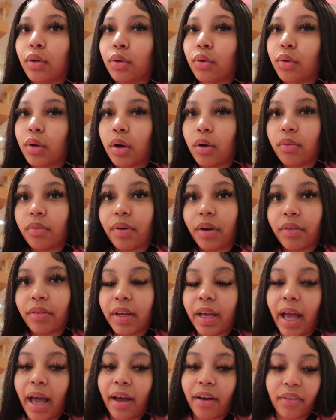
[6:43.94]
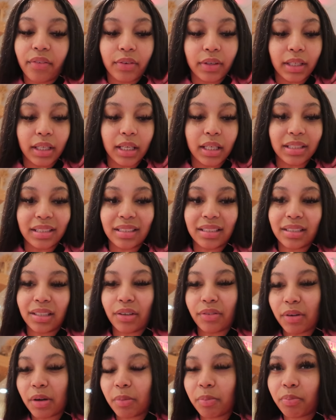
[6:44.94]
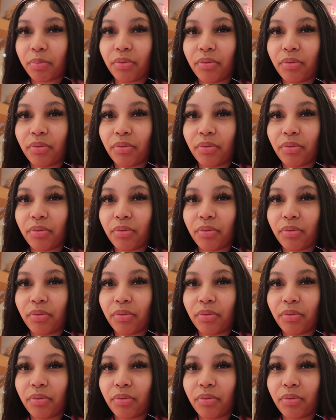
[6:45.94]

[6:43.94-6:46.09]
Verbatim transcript: you know very heavily syrup